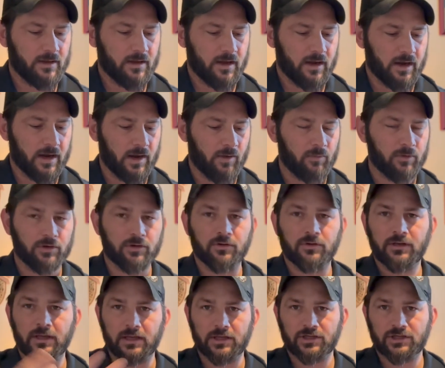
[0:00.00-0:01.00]
all right, I want to do
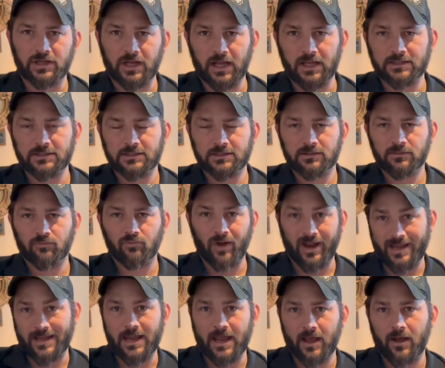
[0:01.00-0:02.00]
10 shots
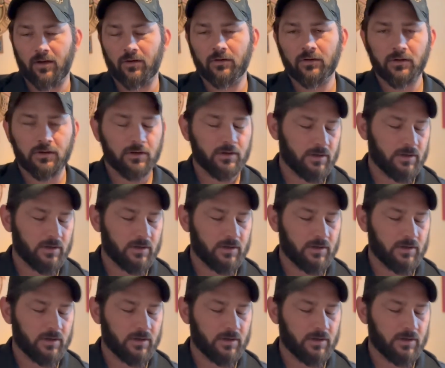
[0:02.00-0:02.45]
right now,